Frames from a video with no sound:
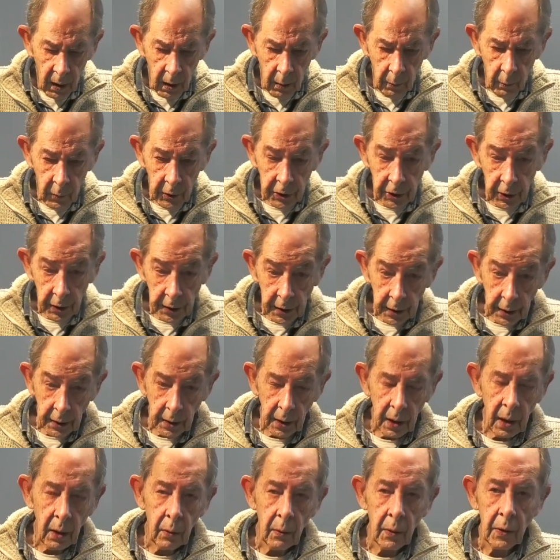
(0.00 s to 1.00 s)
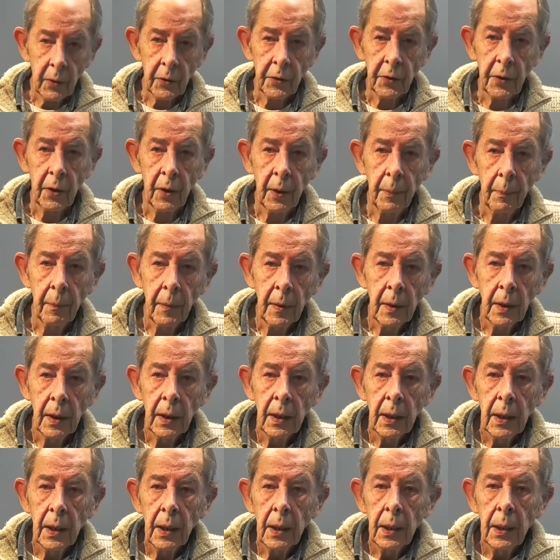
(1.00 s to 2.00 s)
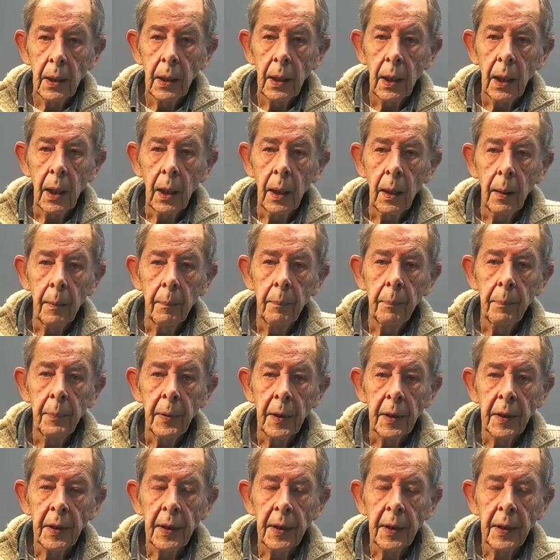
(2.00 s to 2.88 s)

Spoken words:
which I didn't know at the time, but